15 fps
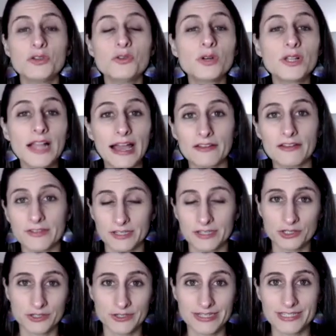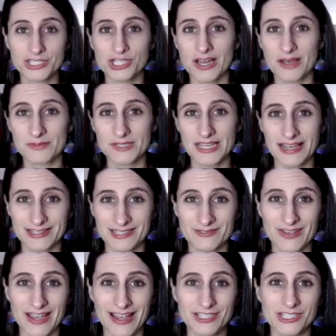you will have increased job
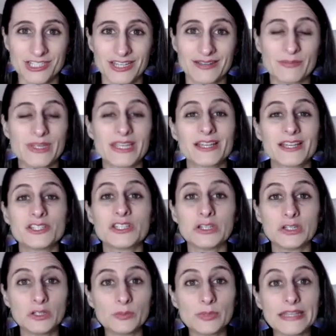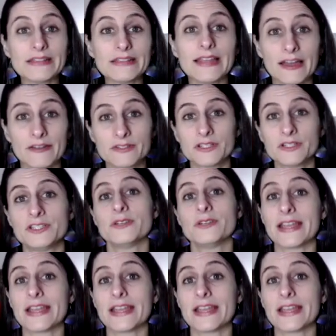satisfaction because you'll be left